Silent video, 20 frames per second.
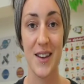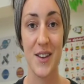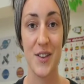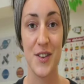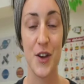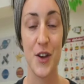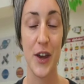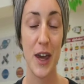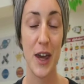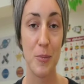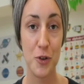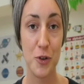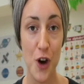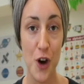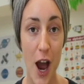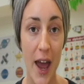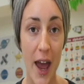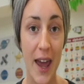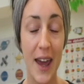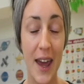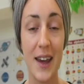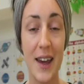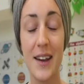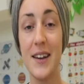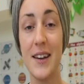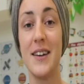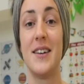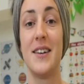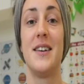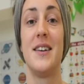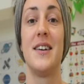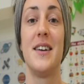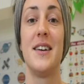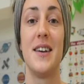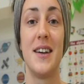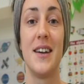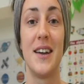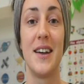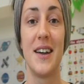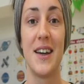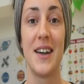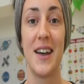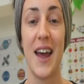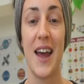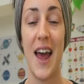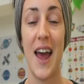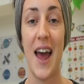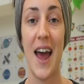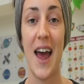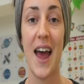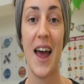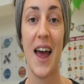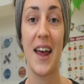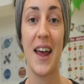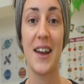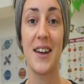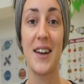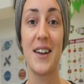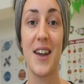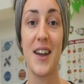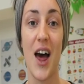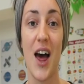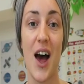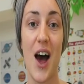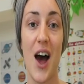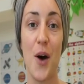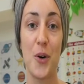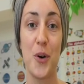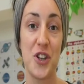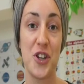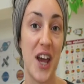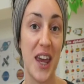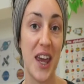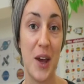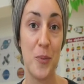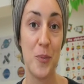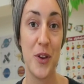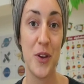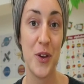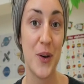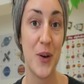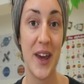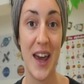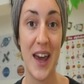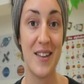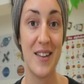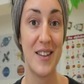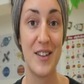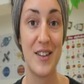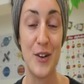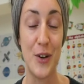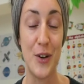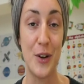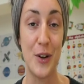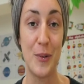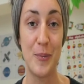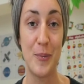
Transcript: So keep trying, and I will check in with you again soon.